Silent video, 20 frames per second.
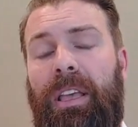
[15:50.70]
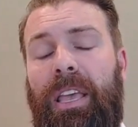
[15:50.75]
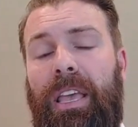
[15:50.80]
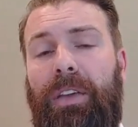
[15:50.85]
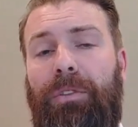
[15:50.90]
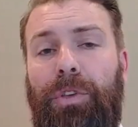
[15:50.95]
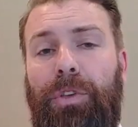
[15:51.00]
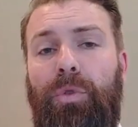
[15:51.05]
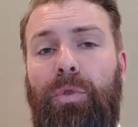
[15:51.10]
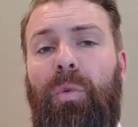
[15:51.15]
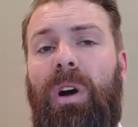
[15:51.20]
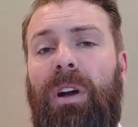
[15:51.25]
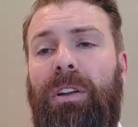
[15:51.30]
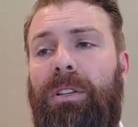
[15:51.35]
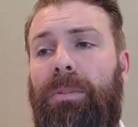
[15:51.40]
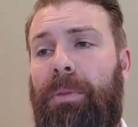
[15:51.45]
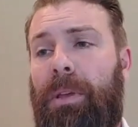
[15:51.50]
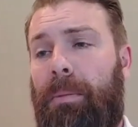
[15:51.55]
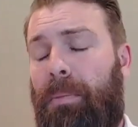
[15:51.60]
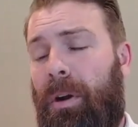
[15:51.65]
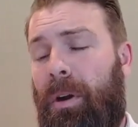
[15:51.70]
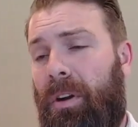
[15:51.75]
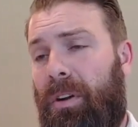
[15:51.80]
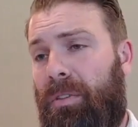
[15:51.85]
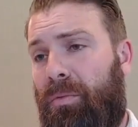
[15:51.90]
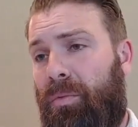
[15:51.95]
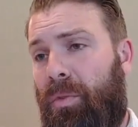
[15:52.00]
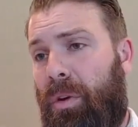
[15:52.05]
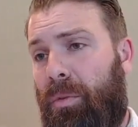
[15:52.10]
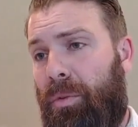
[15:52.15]
If you want to be a
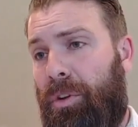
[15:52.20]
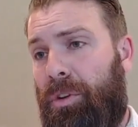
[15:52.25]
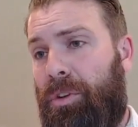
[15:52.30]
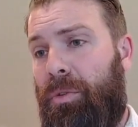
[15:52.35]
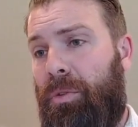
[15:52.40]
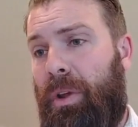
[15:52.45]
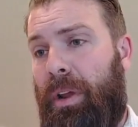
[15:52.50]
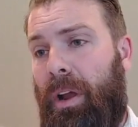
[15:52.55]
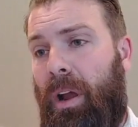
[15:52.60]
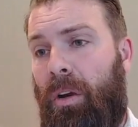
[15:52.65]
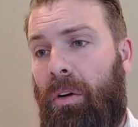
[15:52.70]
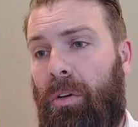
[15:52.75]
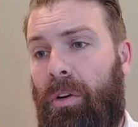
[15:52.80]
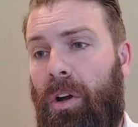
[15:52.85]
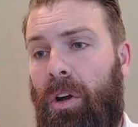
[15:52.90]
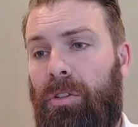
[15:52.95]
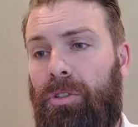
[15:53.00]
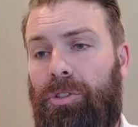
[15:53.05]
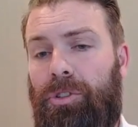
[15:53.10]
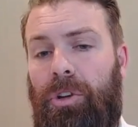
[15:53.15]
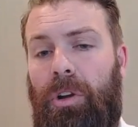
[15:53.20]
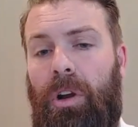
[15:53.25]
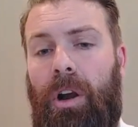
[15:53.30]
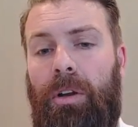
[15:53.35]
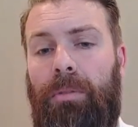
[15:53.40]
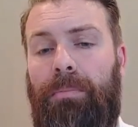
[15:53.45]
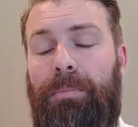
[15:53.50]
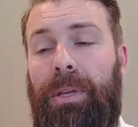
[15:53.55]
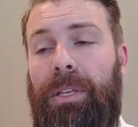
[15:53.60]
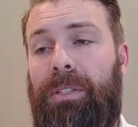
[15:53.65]
part of what we're doing, our culture,
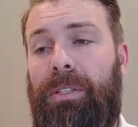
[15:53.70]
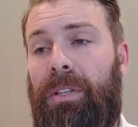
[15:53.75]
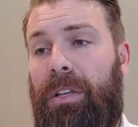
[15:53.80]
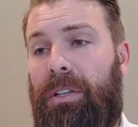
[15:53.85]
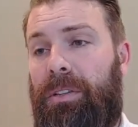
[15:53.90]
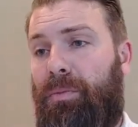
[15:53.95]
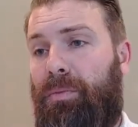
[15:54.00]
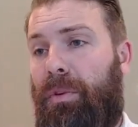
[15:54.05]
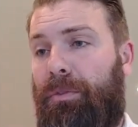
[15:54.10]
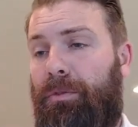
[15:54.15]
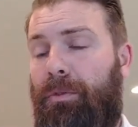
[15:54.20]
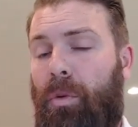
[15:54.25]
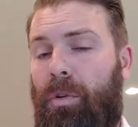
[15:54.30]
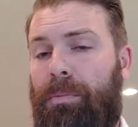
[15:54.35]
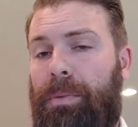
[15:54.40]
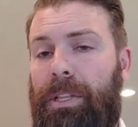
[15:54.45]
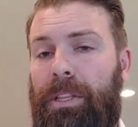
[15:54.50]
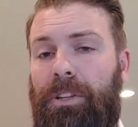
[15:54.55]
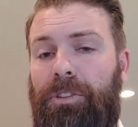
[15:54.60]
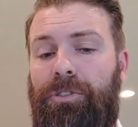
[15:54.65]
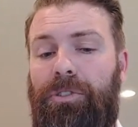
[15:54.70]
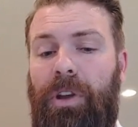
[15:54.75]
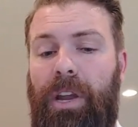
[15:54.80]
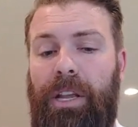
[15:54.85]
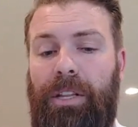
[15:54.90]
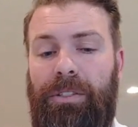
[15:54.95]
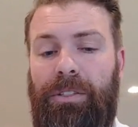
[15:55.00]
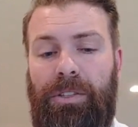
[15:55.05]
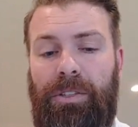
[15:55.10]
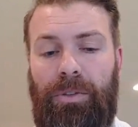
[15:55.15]
our business, reforming the
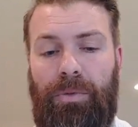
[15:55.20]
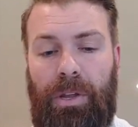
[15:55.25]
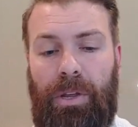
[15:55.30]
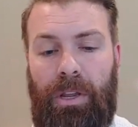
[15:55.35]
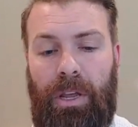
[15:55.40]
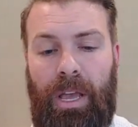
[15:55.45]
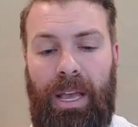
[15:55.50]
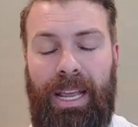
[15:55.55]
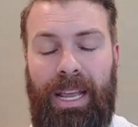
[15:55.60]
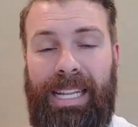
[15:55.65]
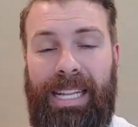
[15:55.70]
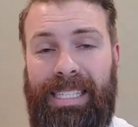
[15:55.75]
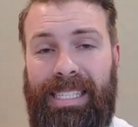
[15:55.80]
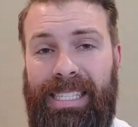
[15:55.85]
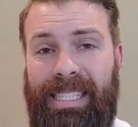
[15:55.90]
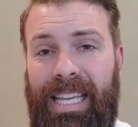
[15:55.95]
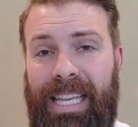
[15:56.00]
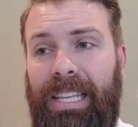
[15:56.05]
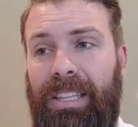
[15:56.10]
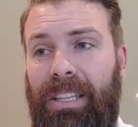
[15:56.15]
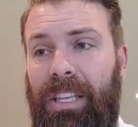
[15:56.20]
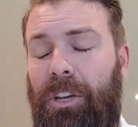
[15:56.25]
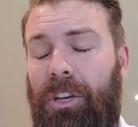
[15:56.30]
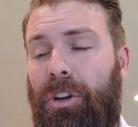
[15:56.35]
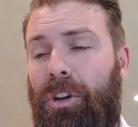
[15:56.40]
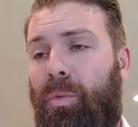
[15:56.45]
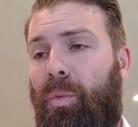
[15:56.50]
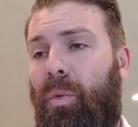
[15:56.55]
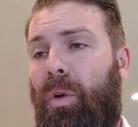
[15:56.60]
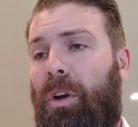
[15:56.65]
trades, doing insanely
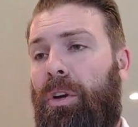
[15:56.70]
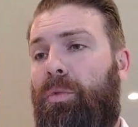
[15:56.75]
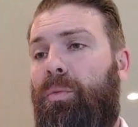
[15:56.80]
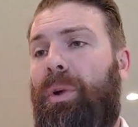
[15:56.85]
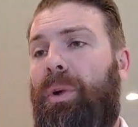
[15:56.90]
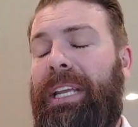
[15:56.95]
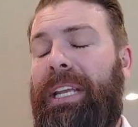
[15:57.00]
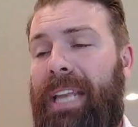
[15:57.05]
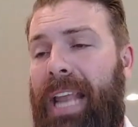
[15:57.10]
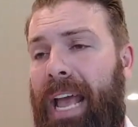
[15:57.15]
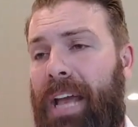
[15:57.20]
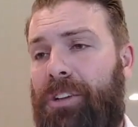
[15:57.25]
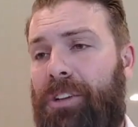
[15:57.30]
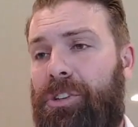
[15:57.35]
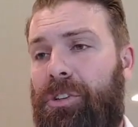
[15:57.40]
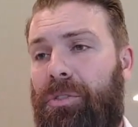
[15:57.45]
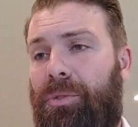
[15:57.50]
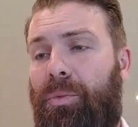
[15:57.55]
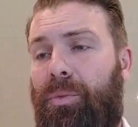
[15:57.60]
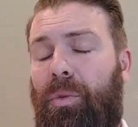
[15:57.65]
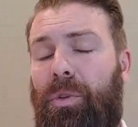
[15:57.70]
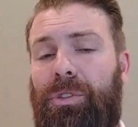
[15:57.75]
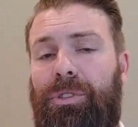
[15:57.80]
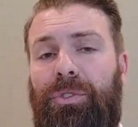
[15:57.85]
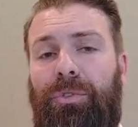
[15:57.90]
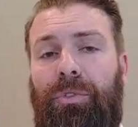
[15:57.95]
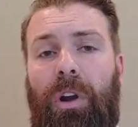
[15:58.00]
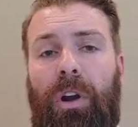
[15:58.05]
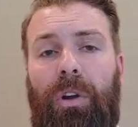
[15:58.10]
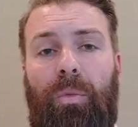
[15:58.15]
good work, winning national
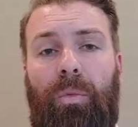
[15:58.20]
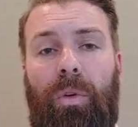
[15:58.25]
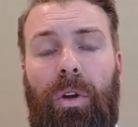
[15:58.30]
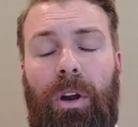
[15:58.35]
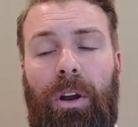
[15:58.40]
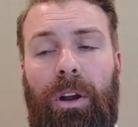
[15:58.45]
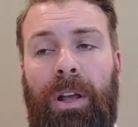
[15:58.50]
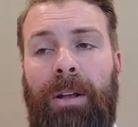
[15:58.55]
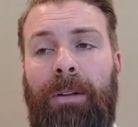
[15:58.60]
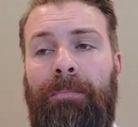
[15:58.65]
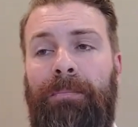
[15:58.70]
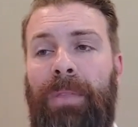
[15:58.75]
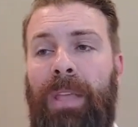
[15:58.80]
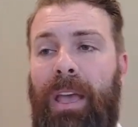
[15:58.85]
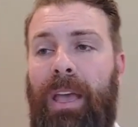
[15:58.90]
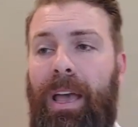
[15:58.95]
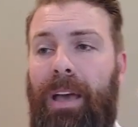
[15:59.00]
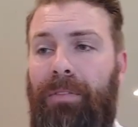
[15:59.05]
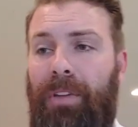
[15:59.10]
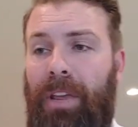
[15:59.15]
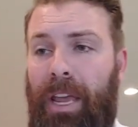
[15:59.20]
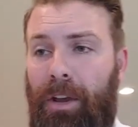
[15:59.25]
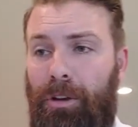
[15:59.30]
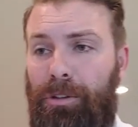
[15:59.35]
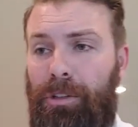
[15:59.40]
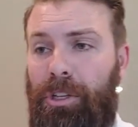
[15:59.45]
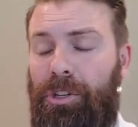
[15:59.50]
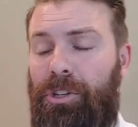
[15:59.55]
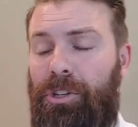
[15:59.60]
awards for our work, having health